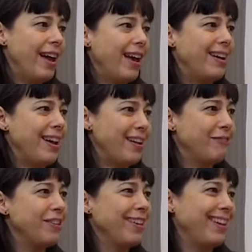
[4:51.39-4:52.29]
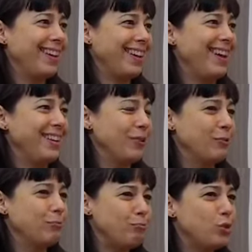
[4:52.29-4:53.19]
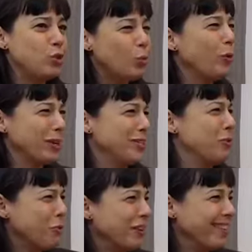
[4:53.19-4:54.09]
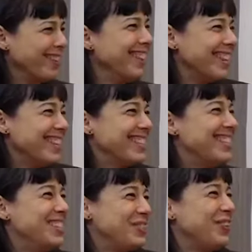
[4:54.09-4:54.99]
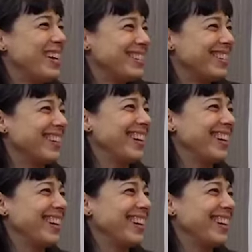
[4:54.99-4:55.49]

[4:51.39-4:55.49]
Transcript: And I feel like, you know, short is good in this situation.